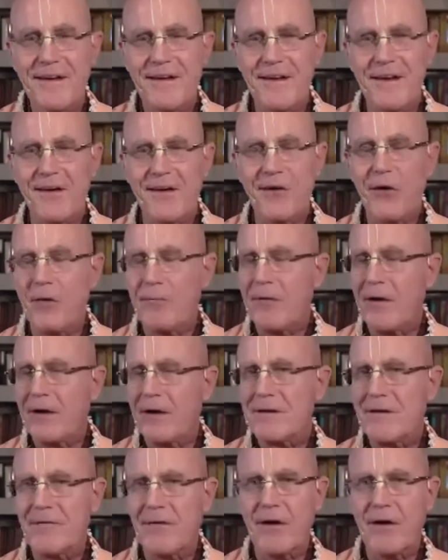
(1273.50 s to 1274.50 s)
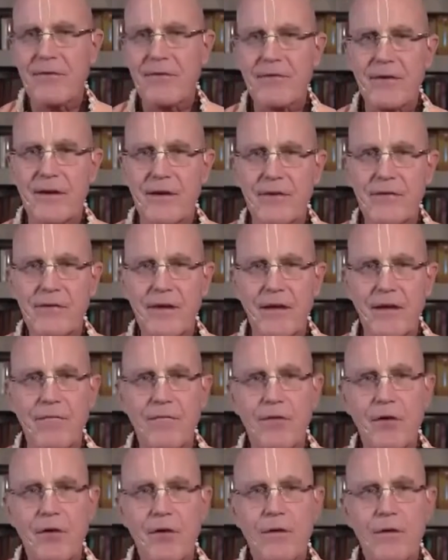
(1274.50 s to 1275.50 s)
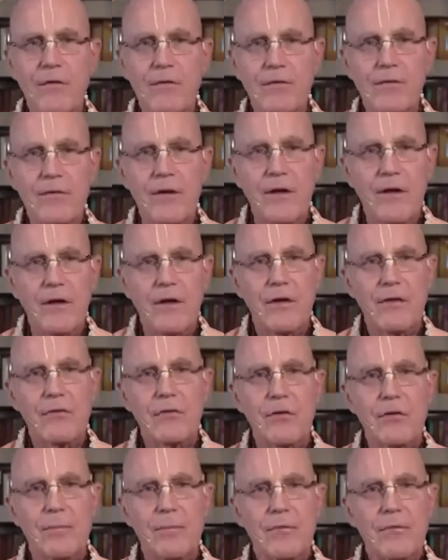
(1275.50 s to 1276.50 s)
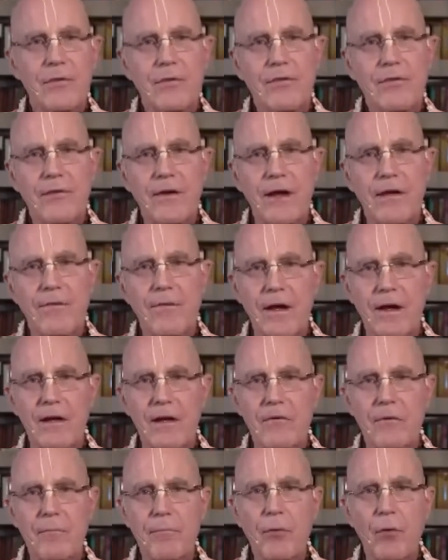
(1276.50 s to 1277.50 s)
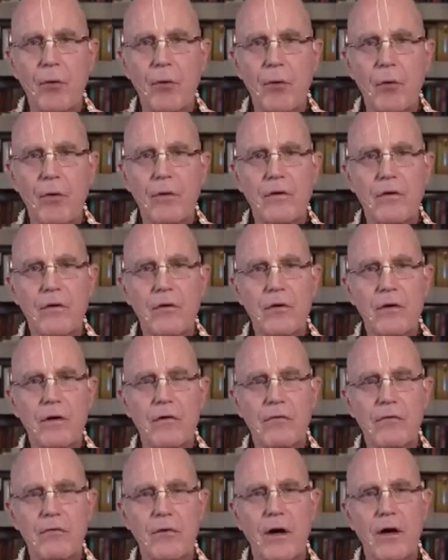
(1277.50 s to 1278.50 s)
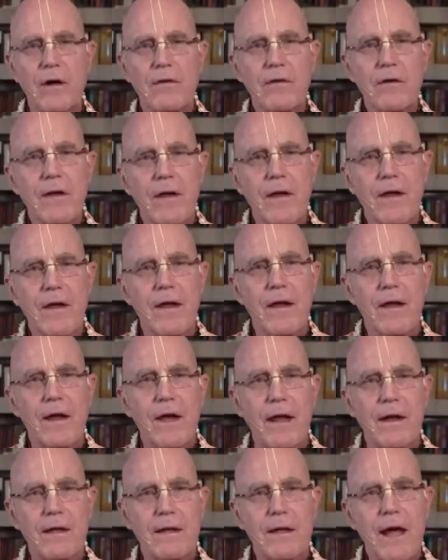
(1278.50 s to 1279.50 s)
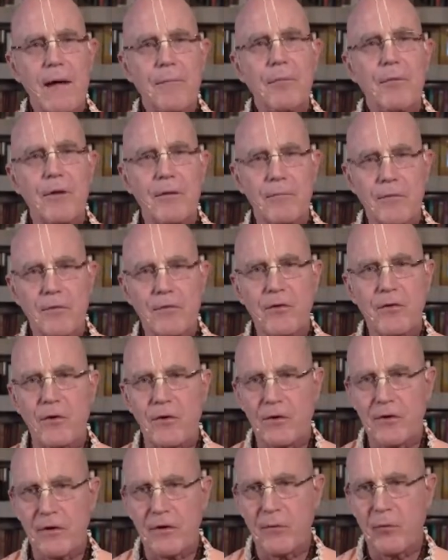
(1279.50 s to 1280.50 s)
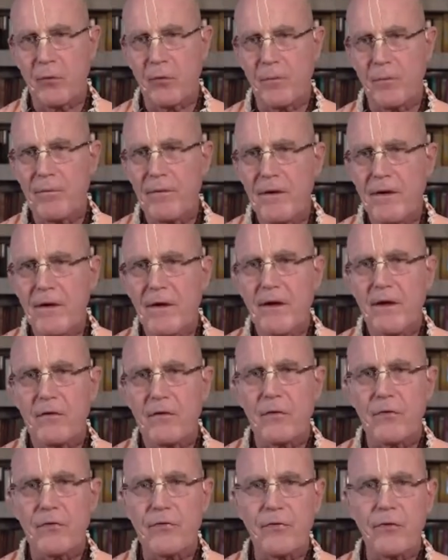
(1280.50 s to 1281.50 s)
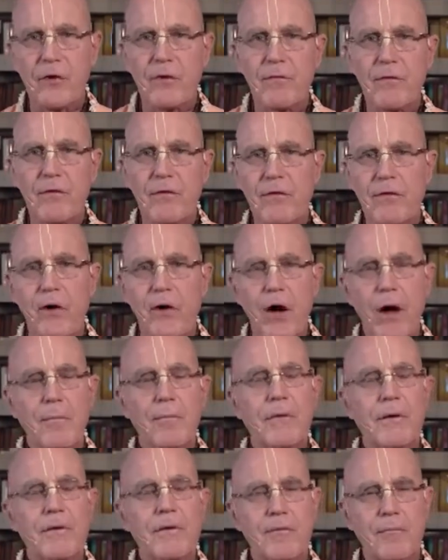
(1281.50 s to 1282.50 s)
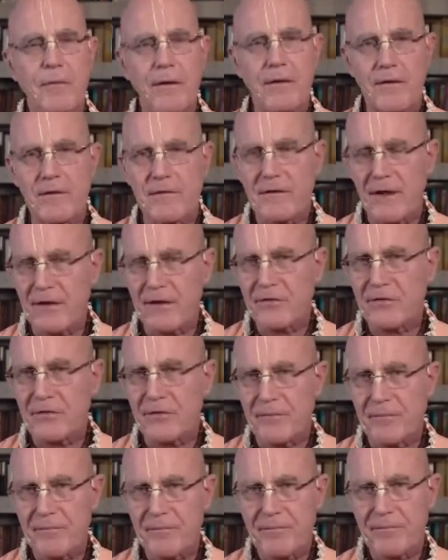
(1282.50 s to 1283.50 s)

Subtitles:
And Hari Bhakti Vilas says, and various scriptures state that it's important to construct an elaborate maternity room to serve as an object of meditation.